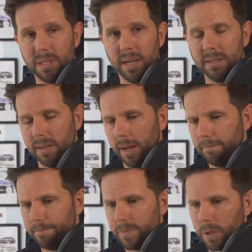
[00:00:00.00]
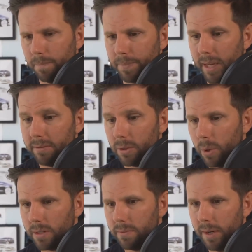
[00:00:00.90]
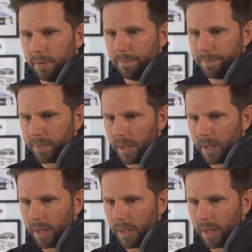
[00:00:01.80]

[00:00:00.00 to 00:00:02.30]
besides that. So thanks for the question, Randall.